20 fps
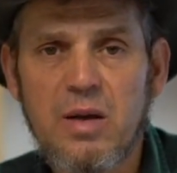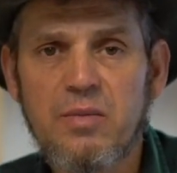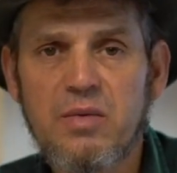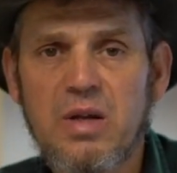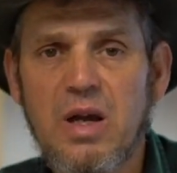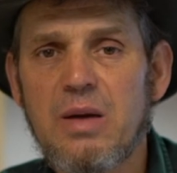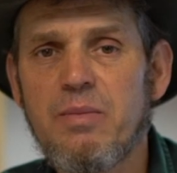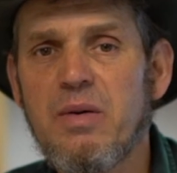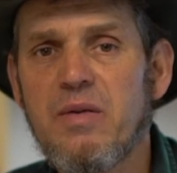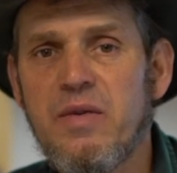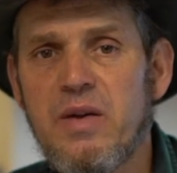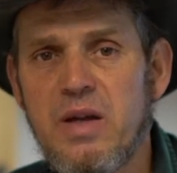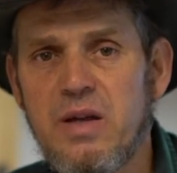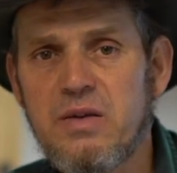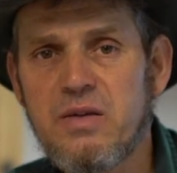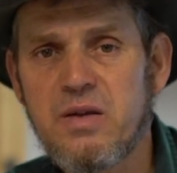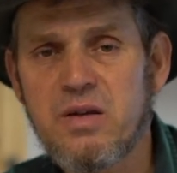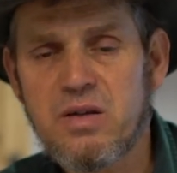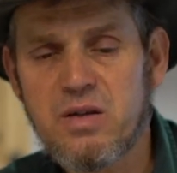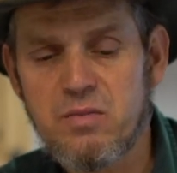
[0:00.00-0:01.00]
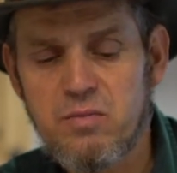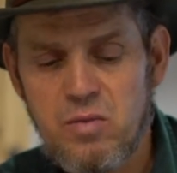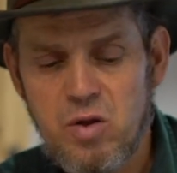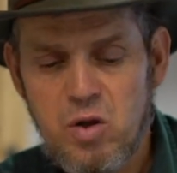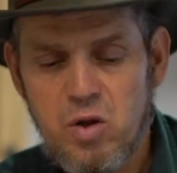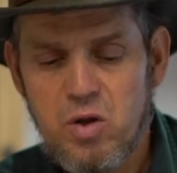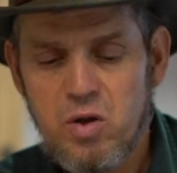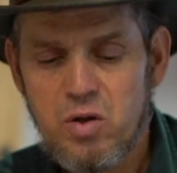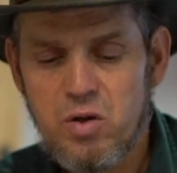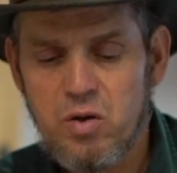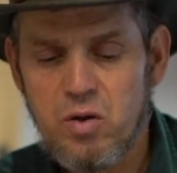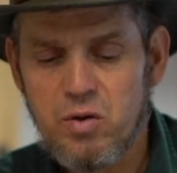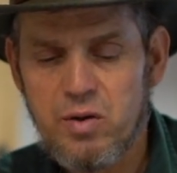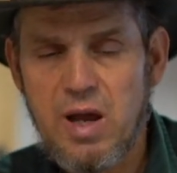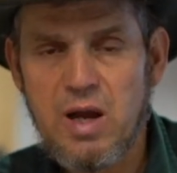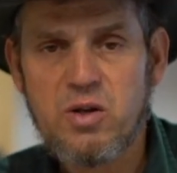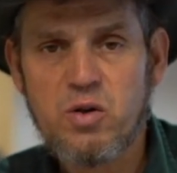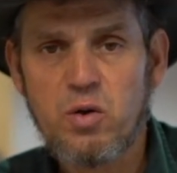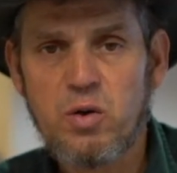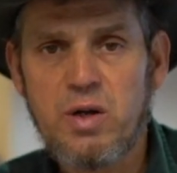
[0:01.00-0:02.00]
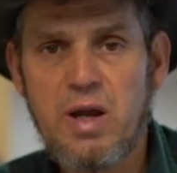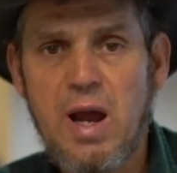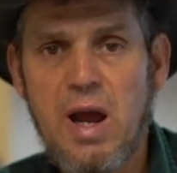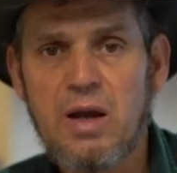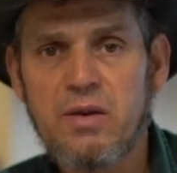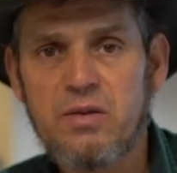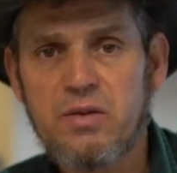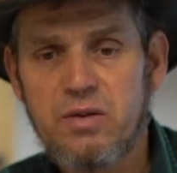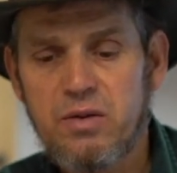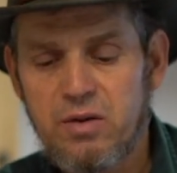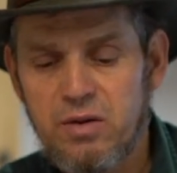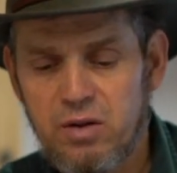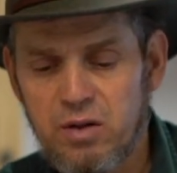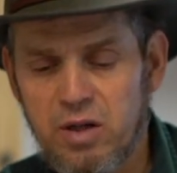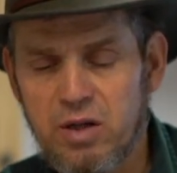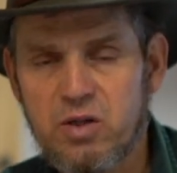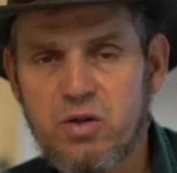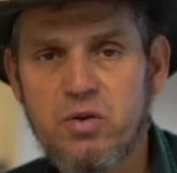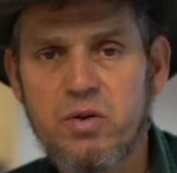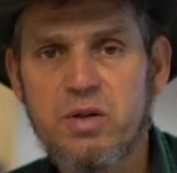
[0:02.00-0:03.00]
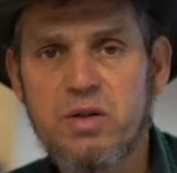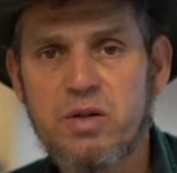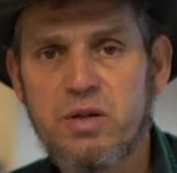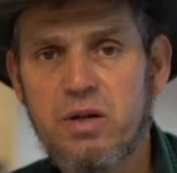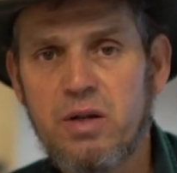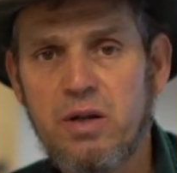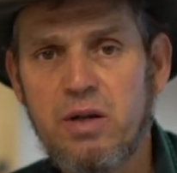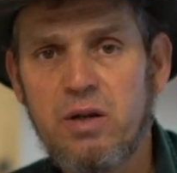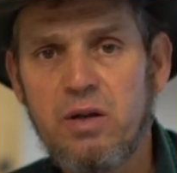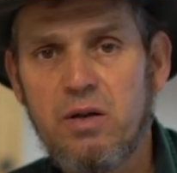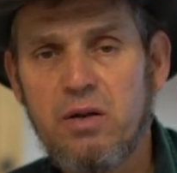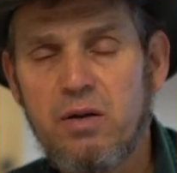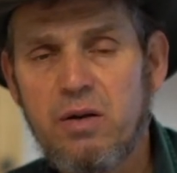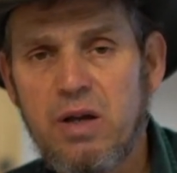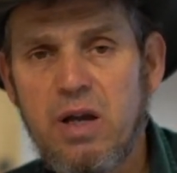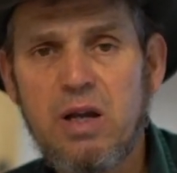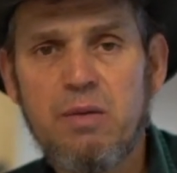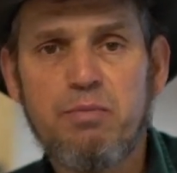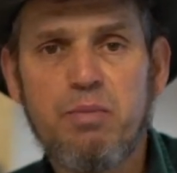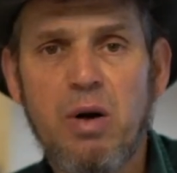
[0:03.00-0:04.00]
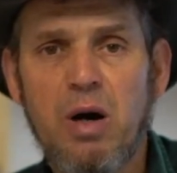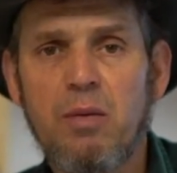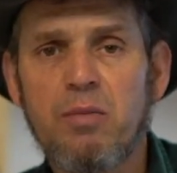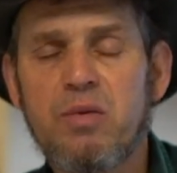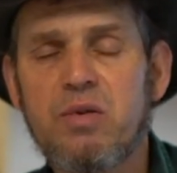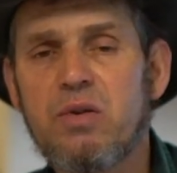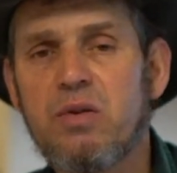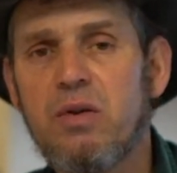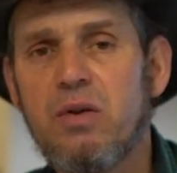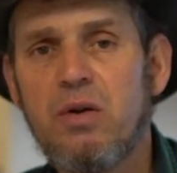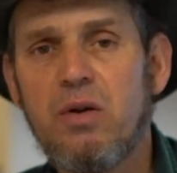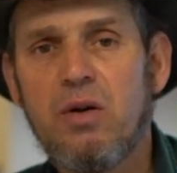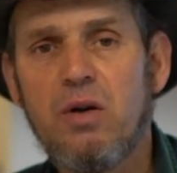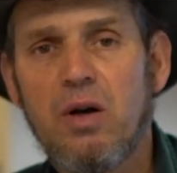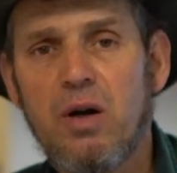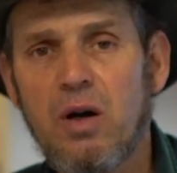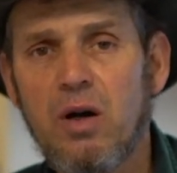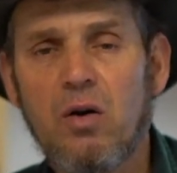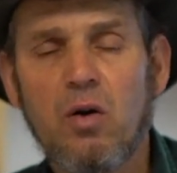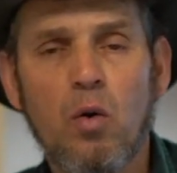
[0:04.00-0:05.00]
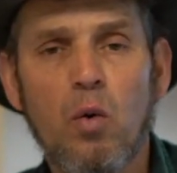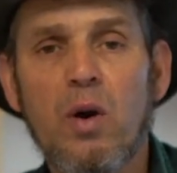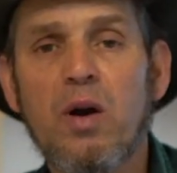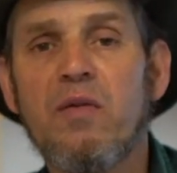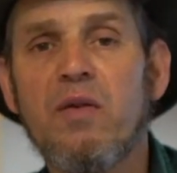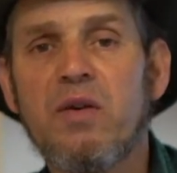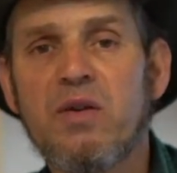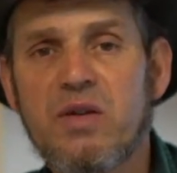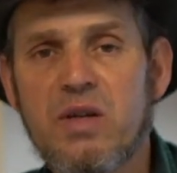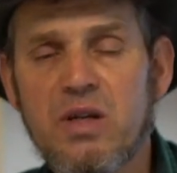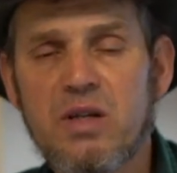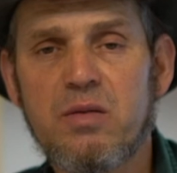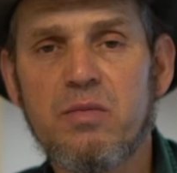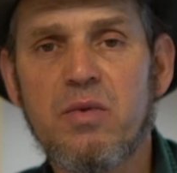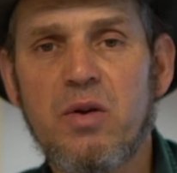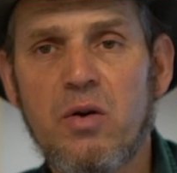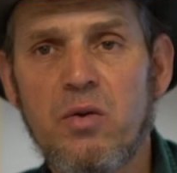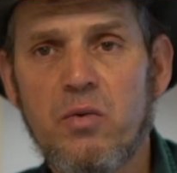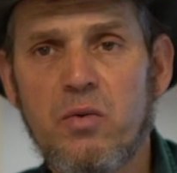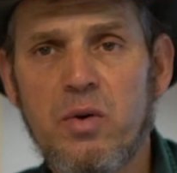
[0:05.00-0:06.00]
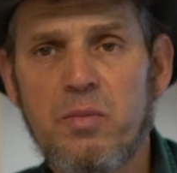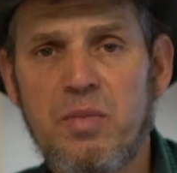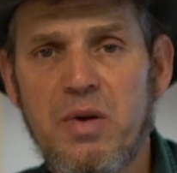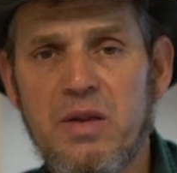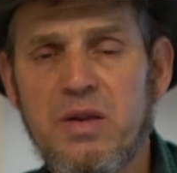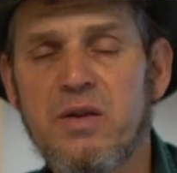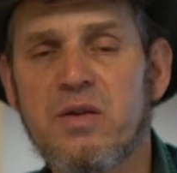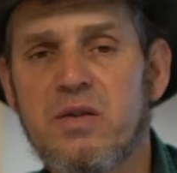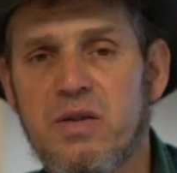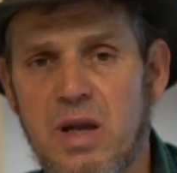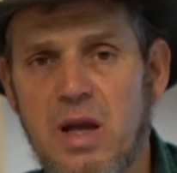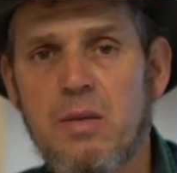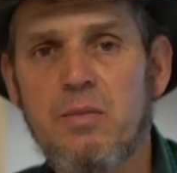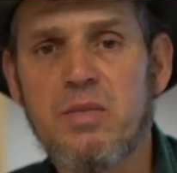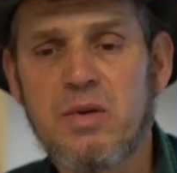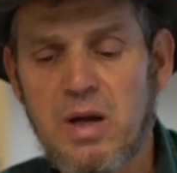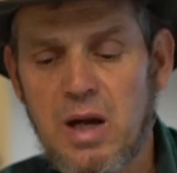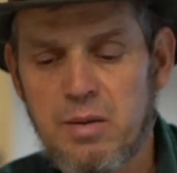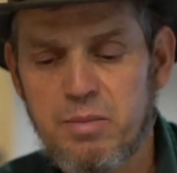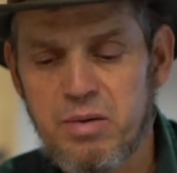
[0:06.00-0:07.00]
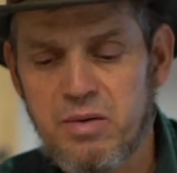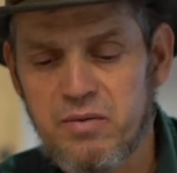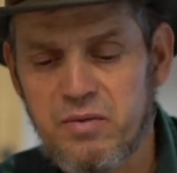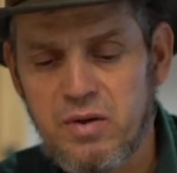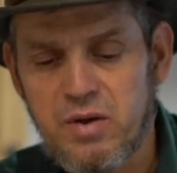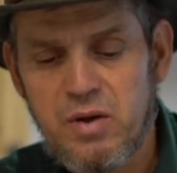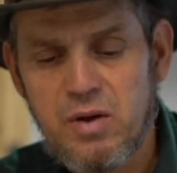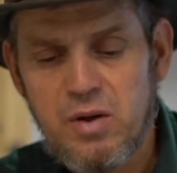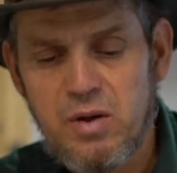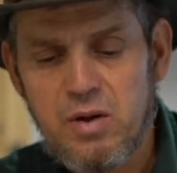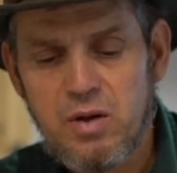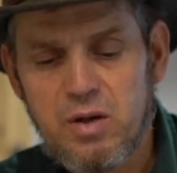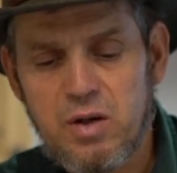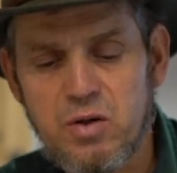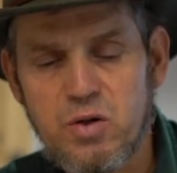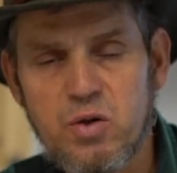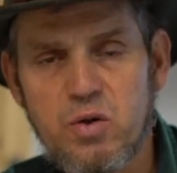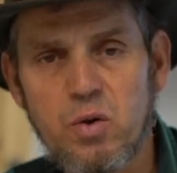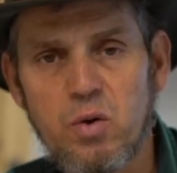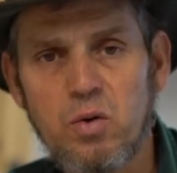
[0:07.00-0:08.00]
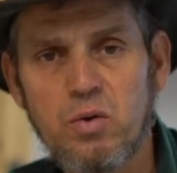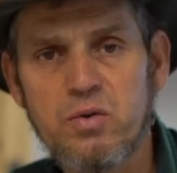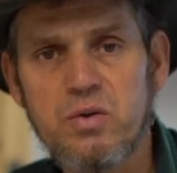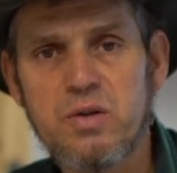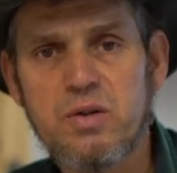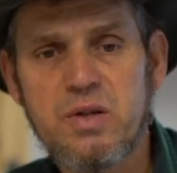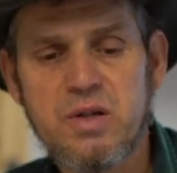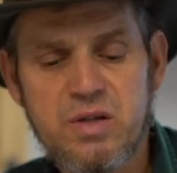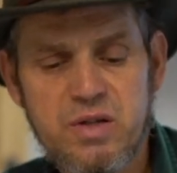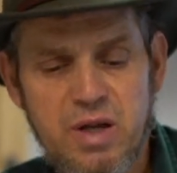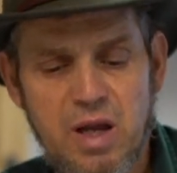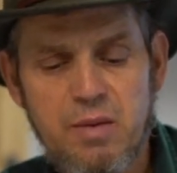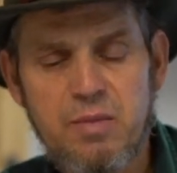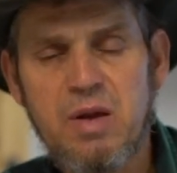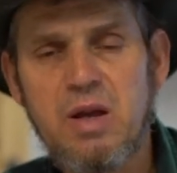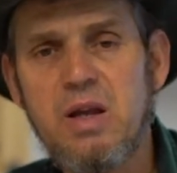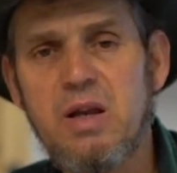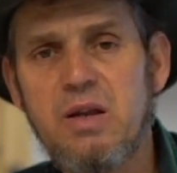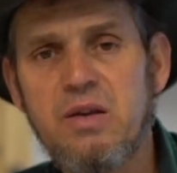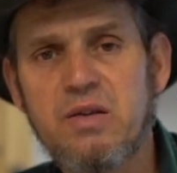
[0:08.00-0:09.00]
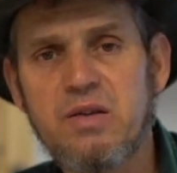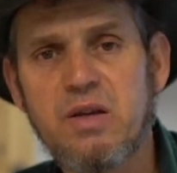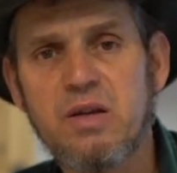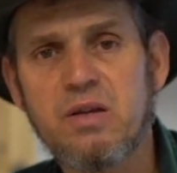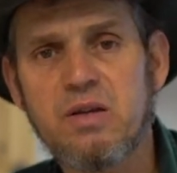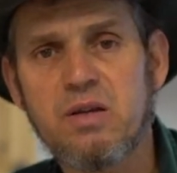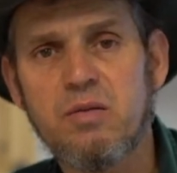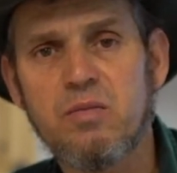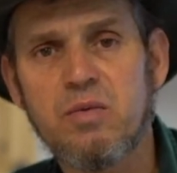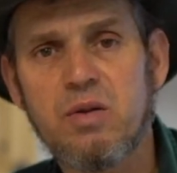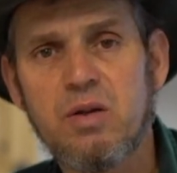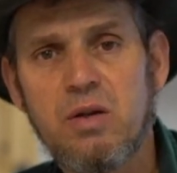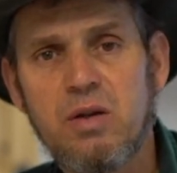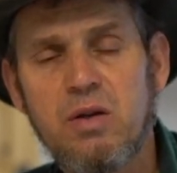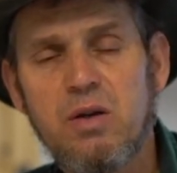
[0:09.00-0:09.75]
type of heat system, natural gas, electricity, heat pumps, or whatever system there would be the same type of controls, the same heating systems